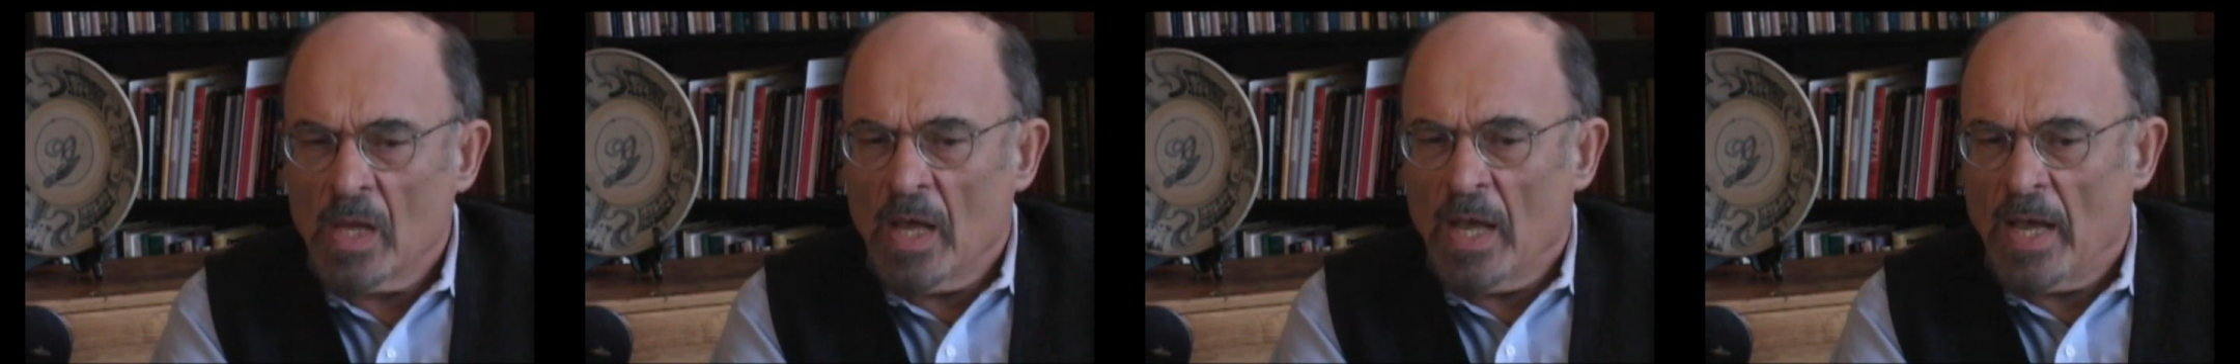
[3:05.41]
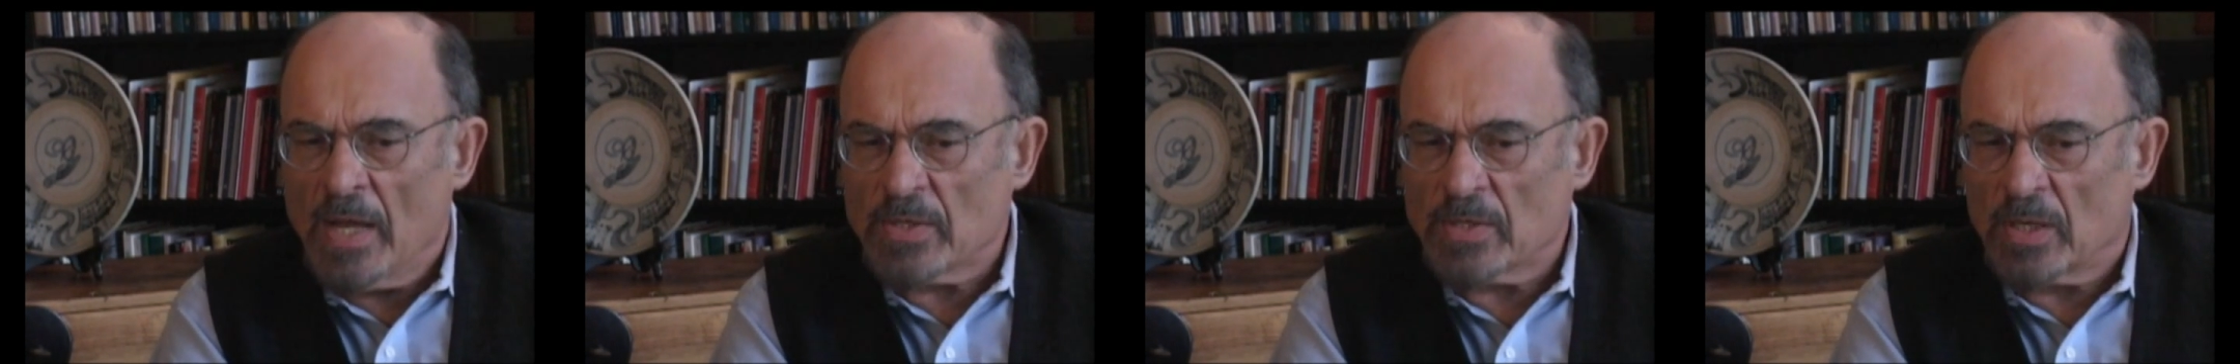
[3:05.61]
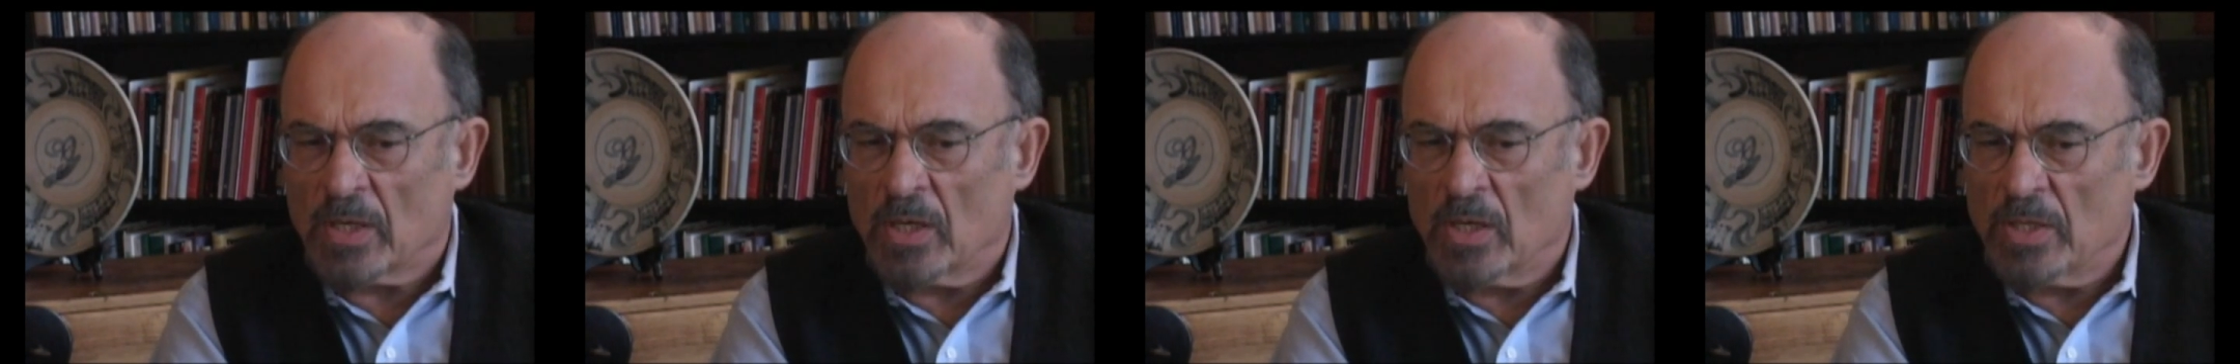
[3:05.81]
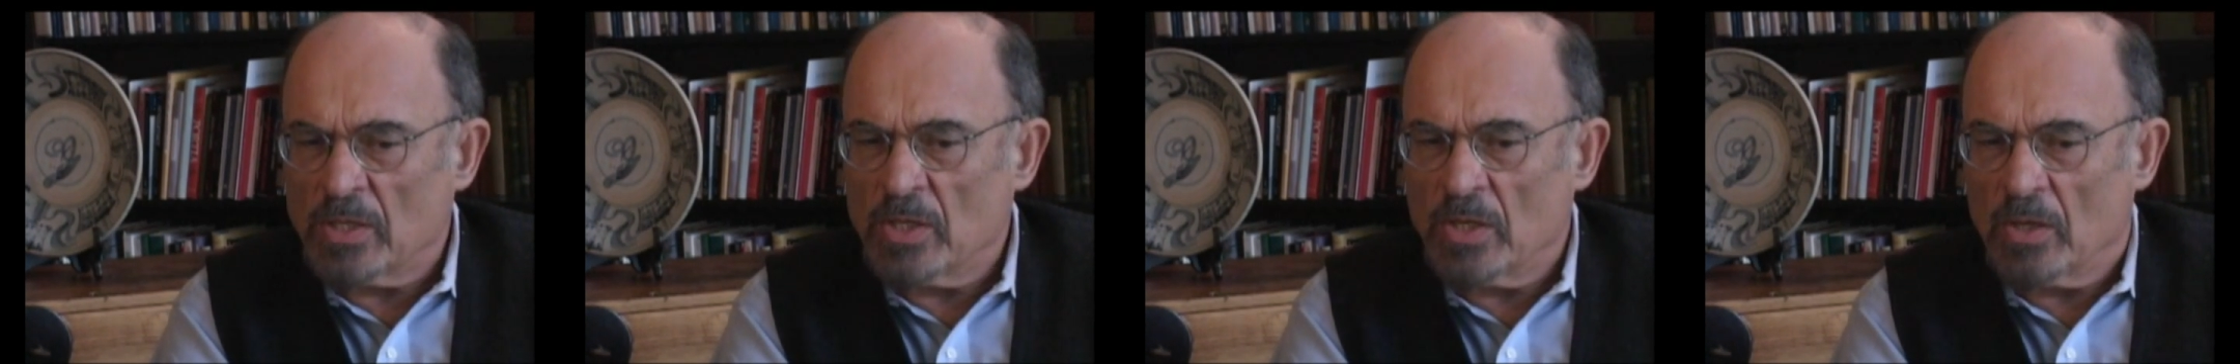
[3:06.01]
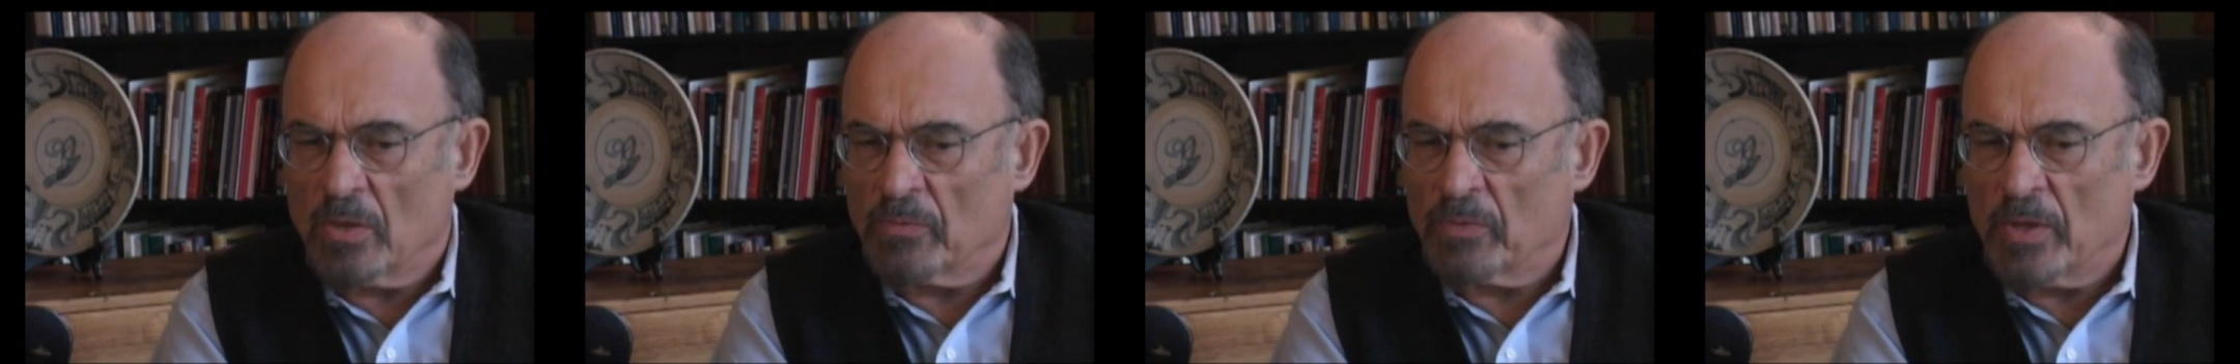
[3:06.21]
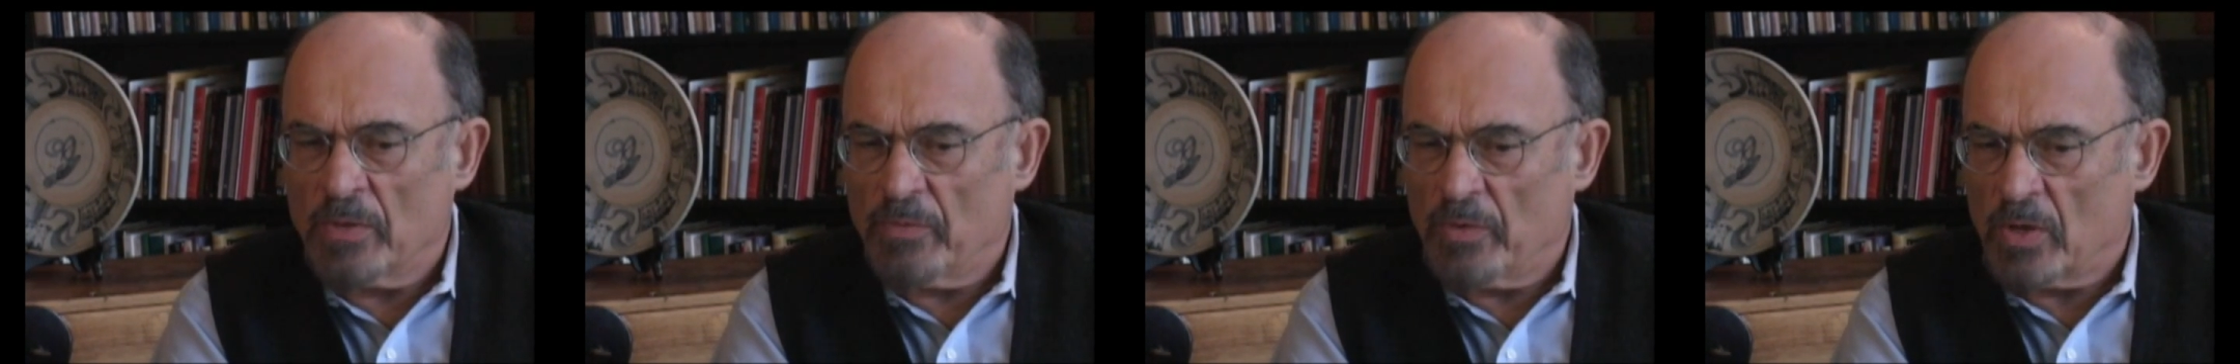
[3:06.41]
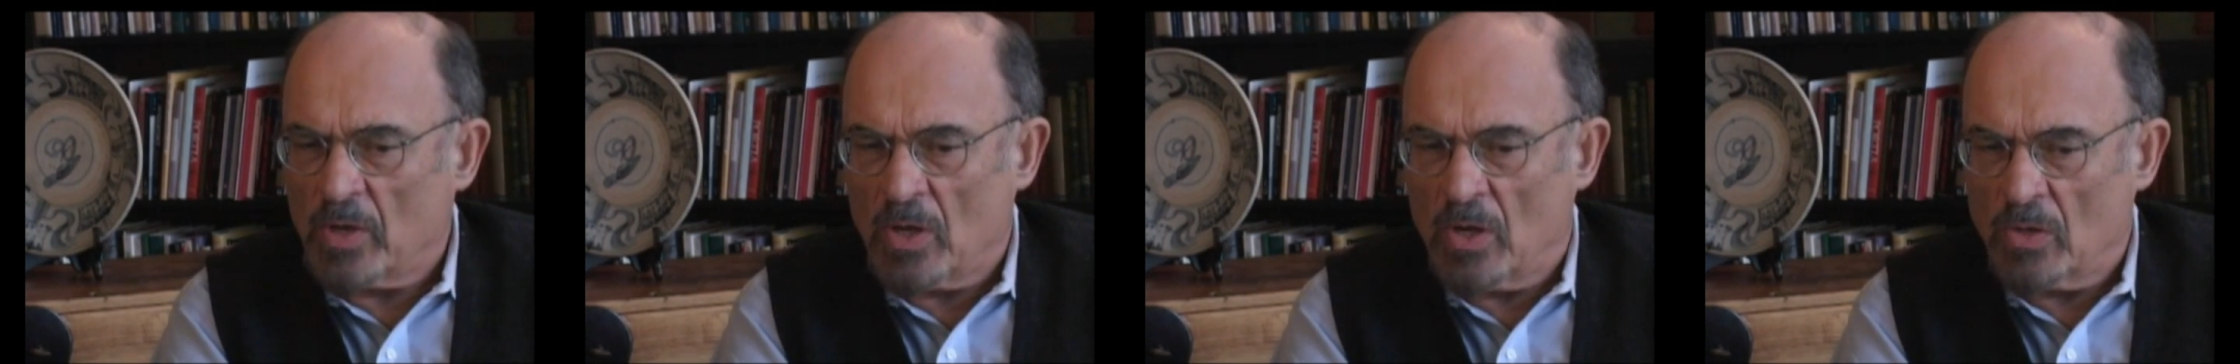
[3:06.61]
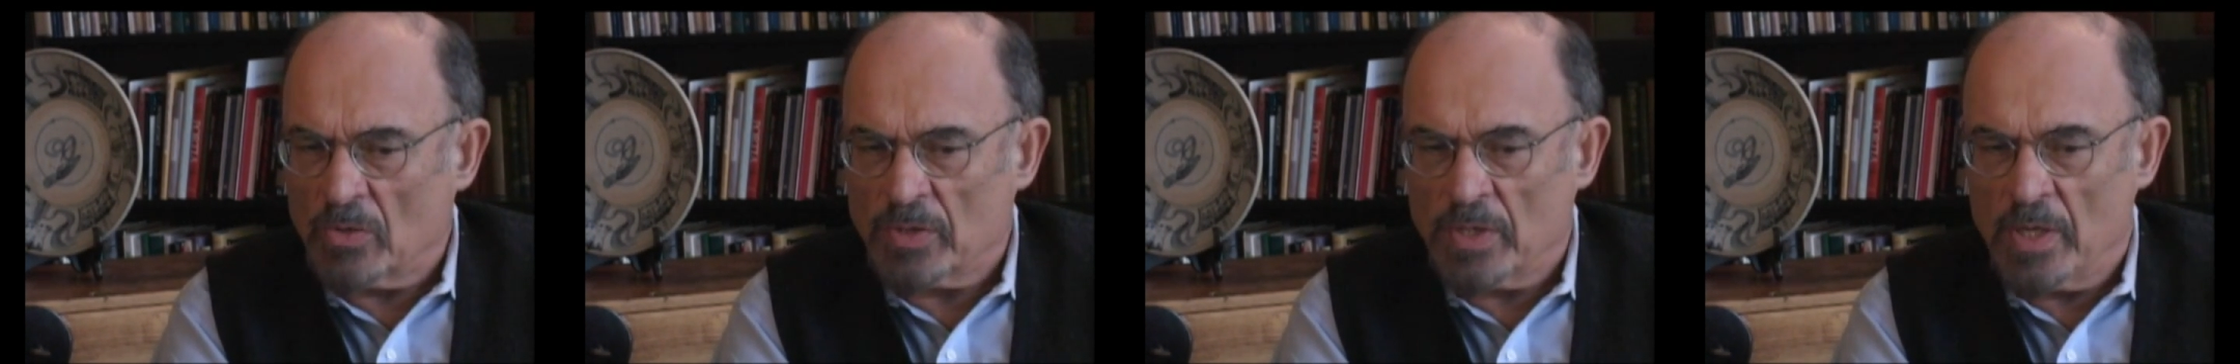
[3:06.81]
has a good deal of
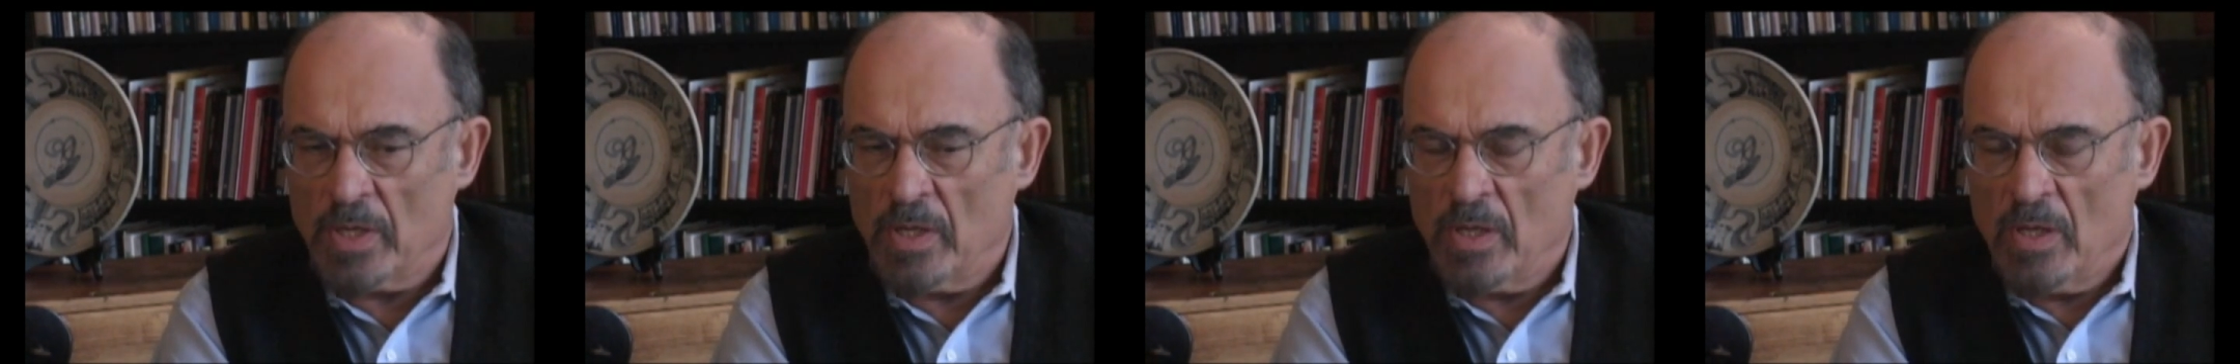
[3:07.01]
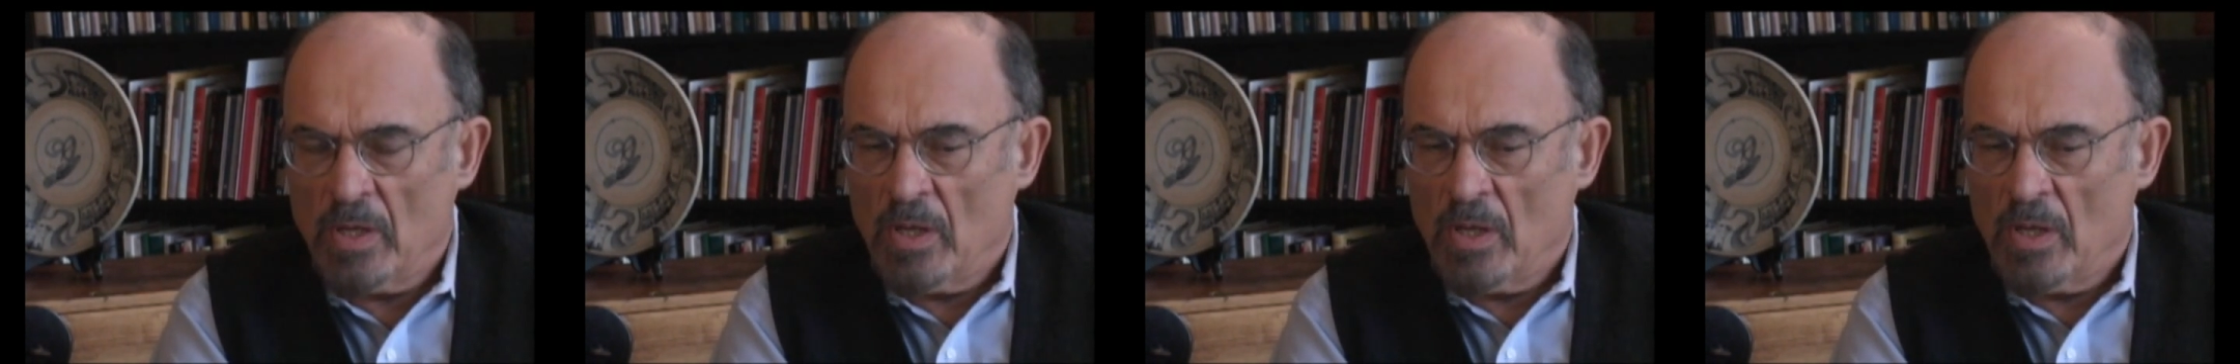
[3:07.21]
difficulty